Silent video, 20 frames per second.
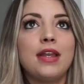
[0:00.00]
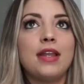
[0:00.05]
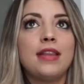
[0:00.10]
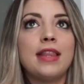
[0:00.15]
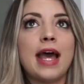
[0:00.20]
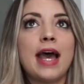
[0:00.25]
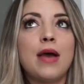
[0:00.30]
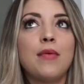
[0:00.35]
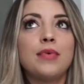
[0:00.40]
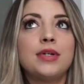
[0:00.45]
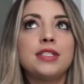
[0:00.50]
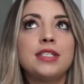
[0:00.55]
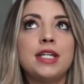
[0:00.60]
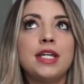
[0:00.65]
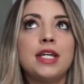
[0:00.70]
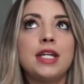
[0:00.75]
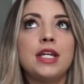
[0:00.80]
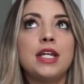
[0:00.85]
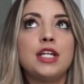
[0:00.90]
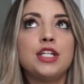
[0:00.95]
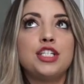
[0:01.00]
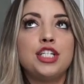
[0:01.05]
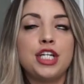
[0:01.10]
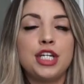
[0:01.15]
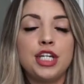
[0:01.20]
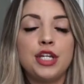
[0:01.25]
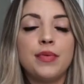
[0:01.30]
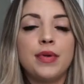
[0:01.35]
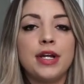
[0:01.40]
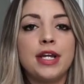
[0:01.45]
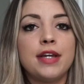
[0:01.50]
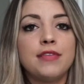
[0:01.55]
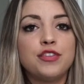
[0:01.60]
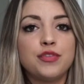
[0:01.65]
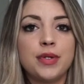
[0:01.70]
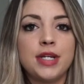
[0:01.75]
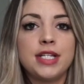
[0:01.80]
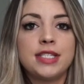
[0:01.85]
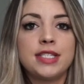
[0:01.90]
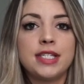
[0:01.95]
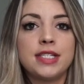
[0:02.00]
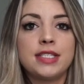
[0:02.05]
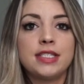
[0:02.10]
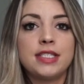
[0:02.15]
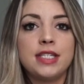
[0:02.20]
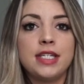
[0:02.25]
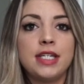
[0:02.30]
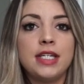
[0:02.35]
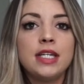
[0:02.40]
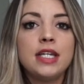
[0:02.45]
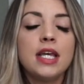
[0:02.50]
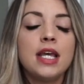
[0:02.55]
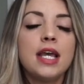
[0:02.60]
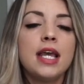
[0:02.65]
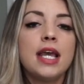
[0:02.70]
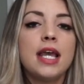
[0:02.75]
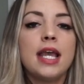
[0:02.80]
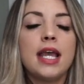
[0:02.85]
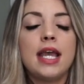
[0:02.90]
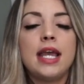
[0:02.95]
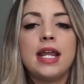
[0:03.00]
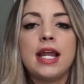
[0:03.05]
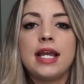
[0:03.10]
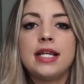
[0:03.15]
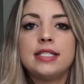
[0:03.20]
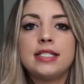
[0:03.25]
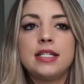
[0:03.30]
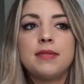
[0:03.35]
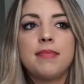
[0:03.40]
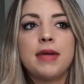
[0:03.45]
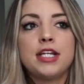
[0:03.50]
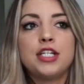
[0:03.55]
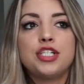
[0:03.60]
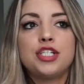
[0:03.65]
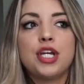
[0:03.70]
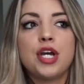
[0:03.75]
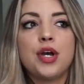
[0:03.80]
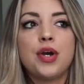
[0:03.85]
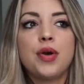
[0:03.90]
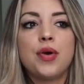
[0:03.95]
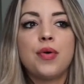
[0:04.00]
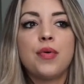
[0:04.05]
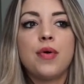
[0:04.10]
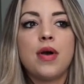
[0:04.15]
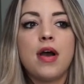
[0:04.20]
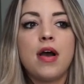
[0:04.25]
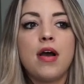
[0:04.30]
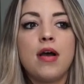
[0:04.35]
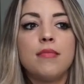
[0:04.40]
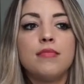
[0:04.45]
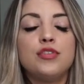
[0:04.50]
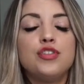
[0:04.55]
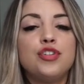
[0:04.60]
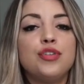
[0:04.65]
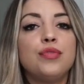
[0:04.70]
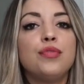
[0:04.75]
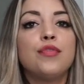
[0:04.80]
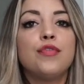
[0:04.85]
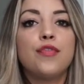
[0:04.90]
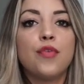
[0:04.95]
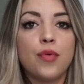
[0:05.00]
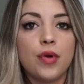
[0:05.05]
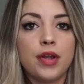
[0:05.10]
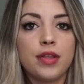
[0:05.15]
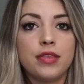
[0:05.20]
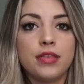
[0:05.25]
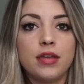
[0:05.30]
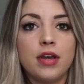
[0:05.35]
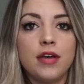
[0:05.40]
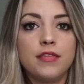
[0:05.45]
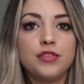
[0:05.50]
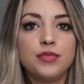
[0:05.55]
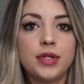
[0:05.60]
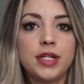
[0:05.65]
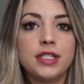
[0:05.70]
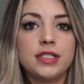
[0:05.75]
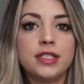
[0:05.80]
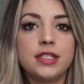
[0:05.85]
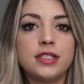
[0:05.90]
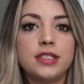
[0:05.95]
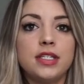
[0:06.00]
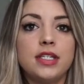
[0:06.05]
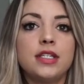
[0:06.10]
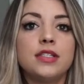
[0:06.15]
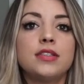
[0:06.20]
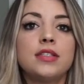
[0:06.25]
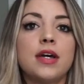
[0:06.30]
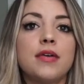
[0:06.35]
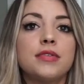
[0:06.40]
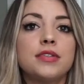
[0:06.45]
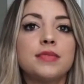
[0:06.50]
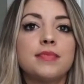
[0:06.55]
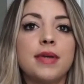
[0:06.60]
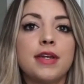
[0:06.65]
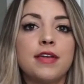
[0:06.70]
that was in January of 2016, and I did my show June 4th of 2016. So that was